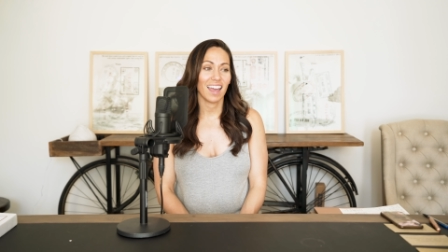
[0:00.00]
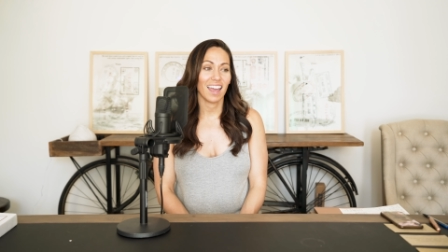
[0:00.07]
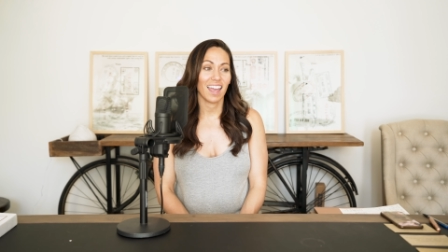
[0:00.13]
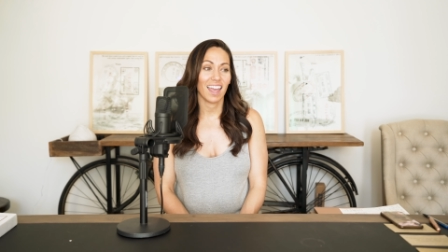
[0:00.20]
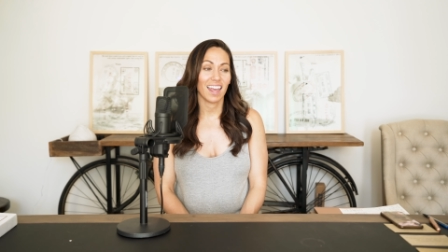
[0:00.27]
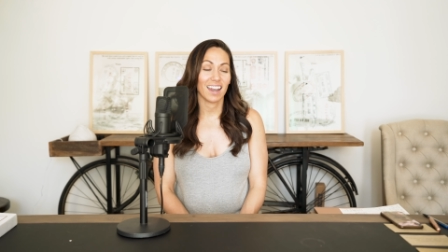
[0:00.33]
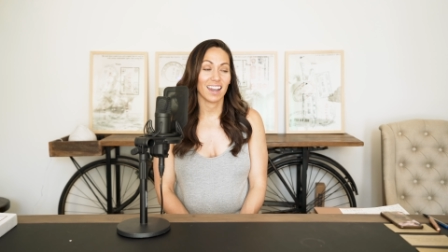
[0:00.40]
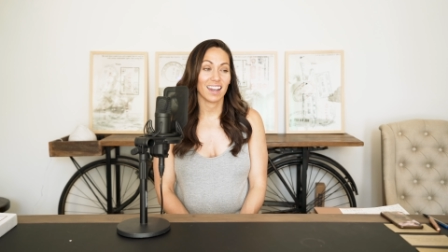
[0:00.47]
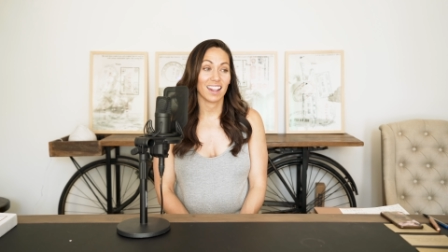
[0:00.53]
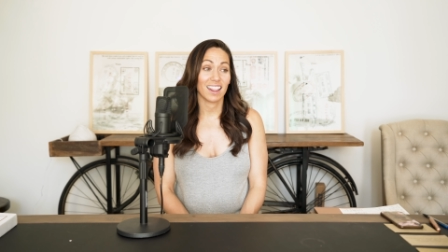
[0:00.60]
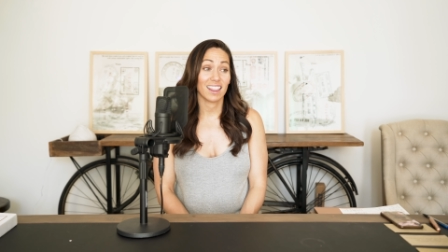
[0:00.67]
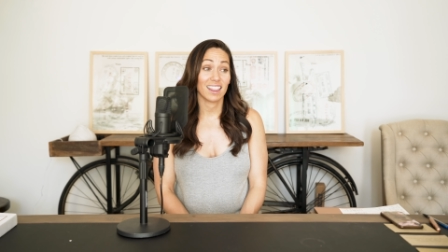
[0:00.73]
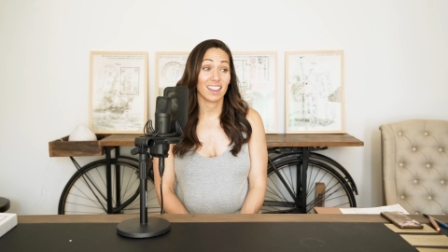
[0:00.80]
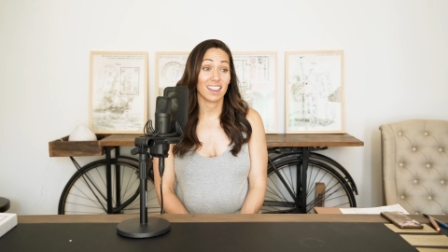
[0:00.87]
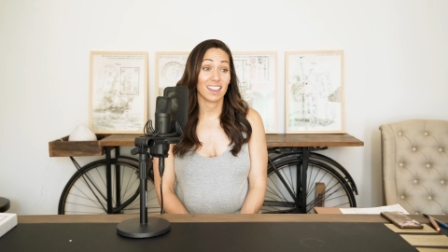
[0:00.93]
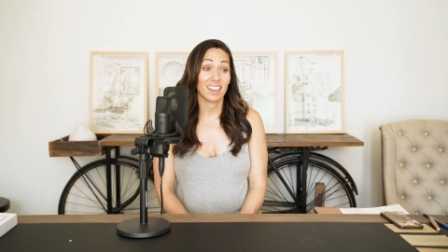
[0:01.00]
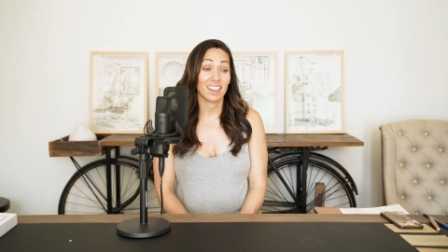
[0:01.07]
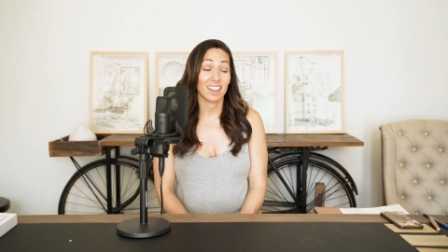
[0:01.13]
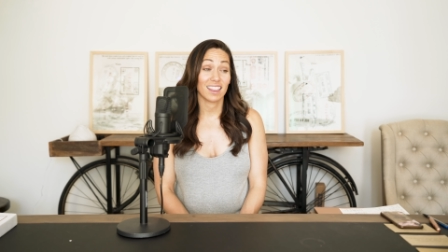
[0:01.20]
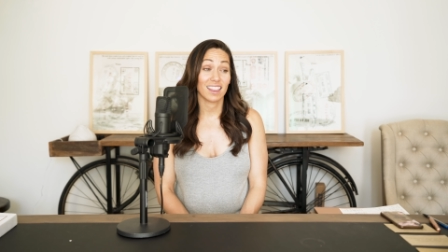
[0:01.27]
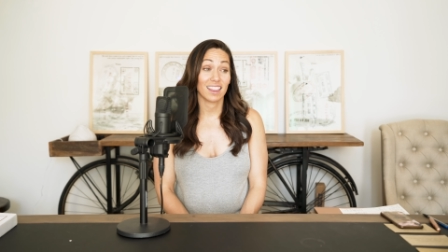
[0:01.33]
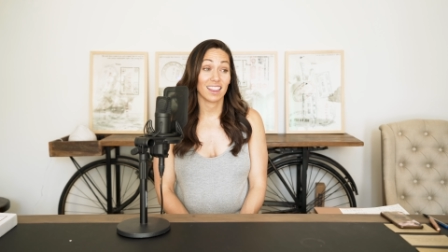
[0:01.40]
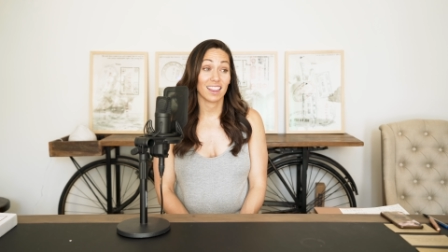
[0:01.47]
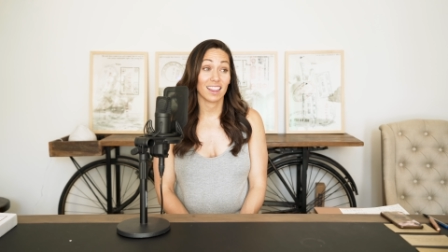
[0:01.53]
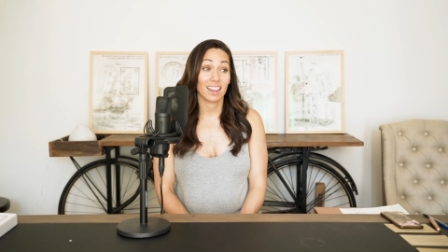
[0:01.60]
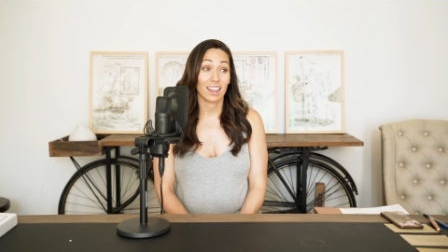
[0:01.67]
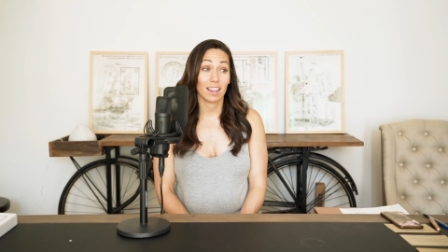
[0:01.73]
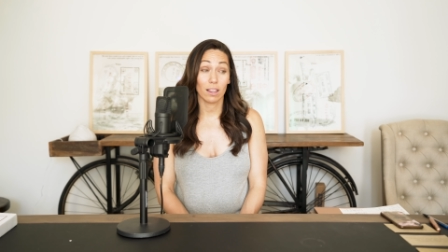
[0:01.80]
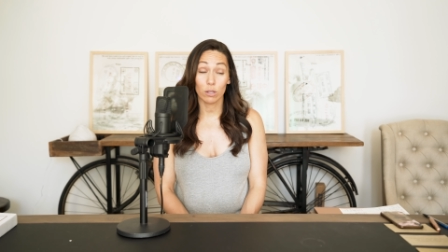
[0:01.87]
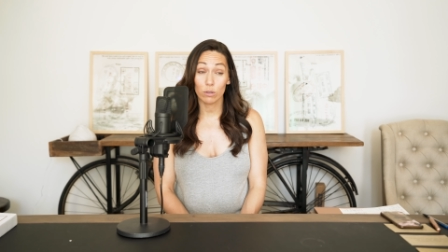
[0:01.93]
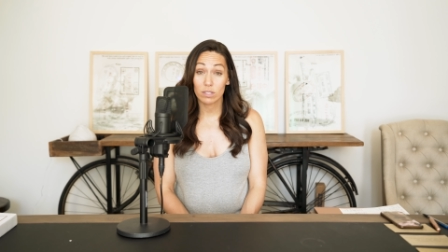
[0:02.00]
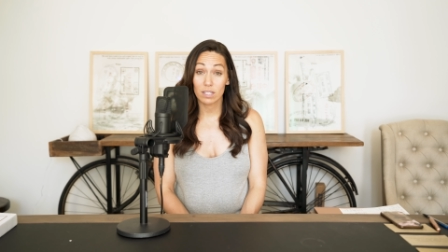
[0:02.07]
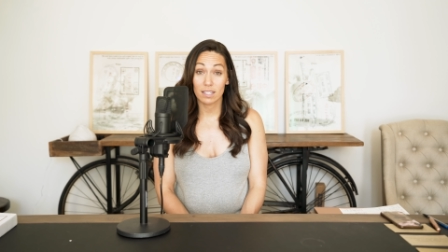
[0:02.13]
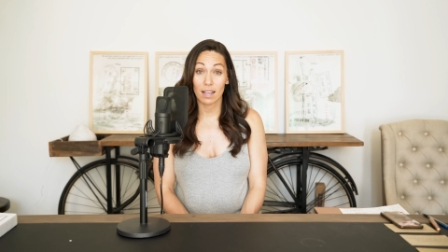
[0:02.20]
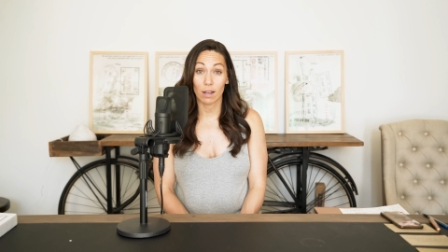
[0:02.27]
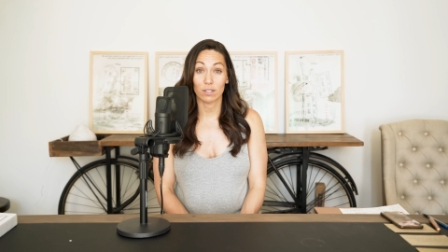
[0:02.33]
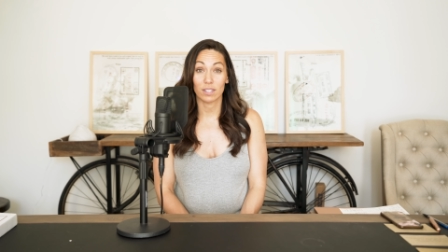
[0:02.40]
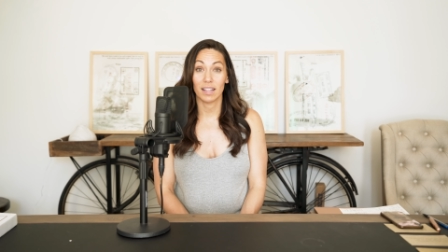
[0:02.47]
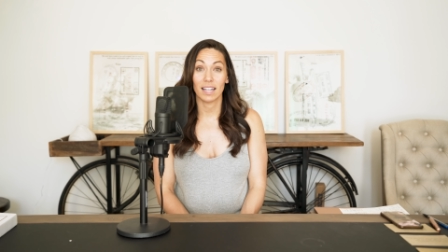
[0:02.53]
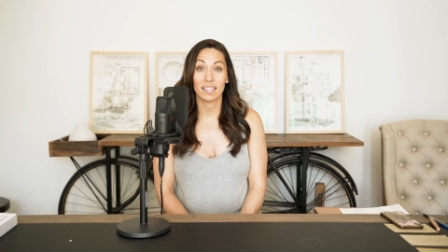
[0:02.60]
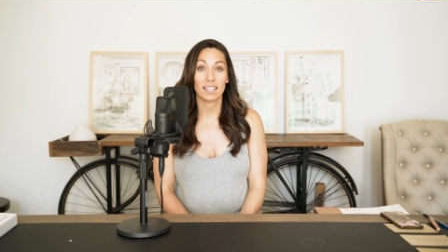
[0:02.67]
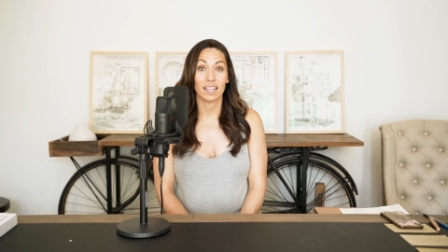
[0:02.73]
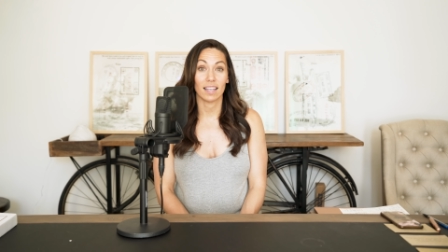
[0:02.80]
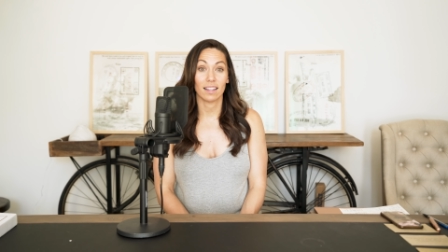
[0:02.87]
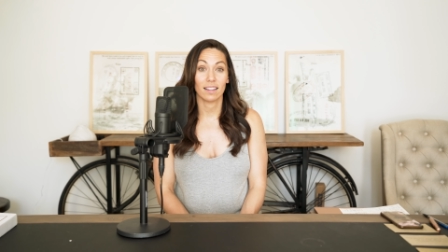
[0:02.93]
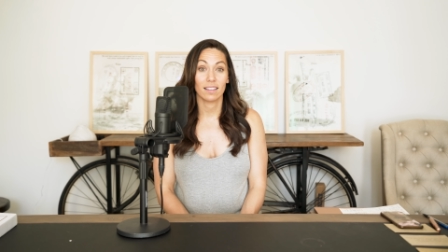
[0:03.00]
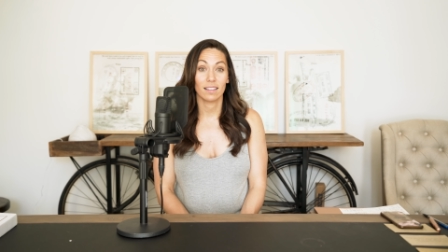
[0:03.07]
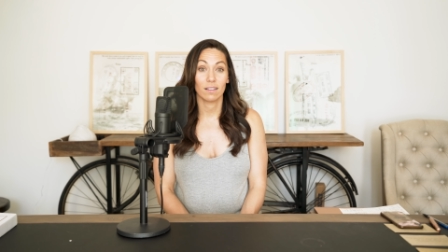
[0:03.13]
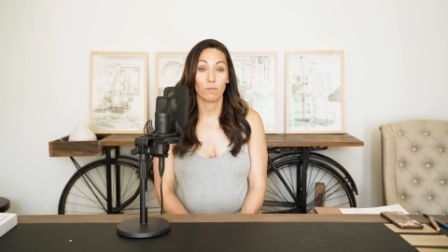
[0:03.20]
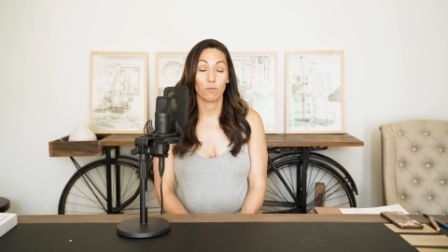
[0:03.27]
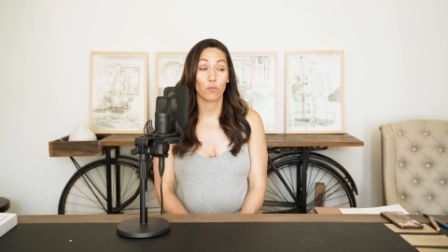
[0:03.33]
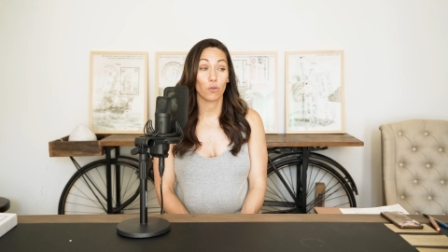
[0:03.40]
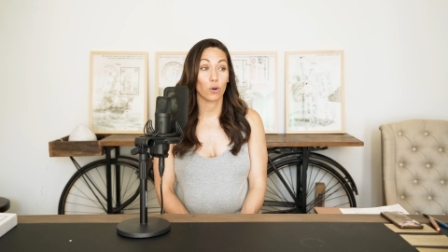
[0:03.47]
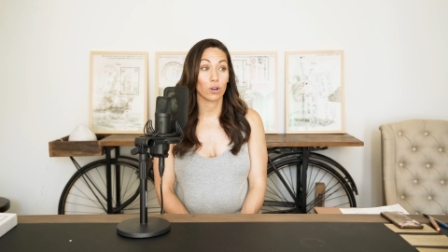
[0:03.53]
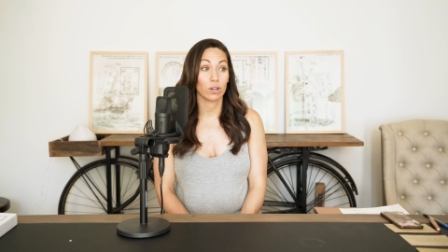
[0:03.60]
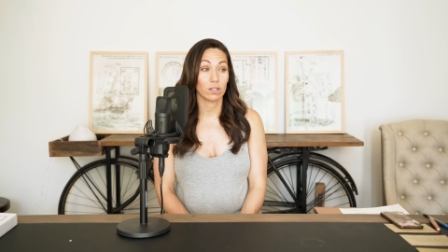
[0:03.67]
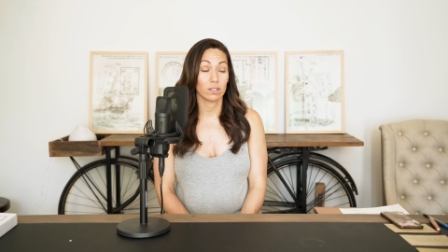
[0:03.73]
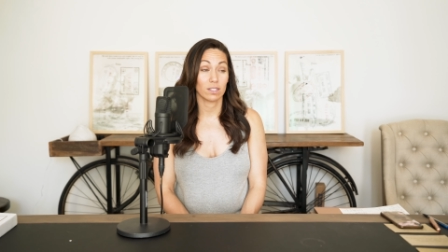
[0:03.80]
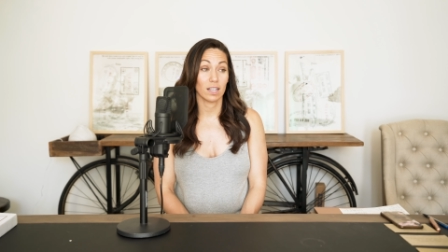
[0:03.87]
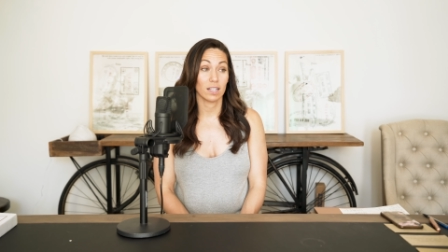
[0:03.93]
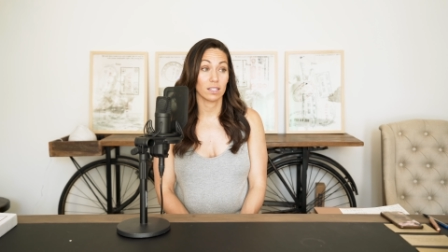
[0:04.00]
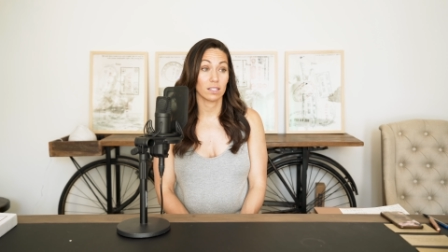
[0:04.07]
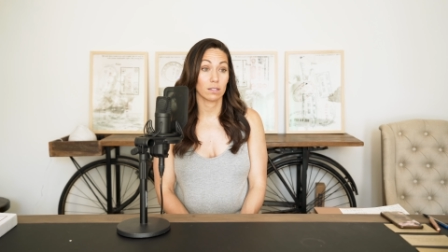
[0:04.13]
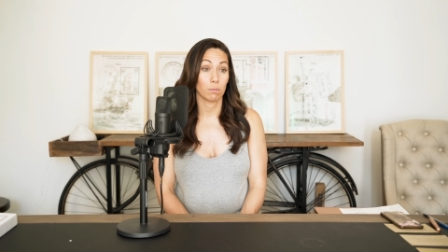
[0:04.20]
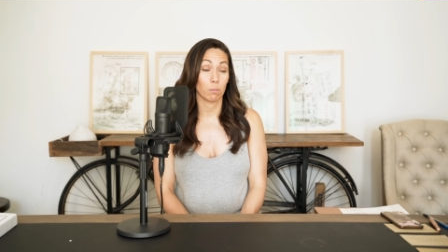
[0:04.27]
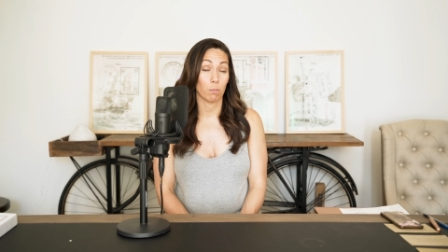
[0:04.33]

and Lucy's house, and that's it for since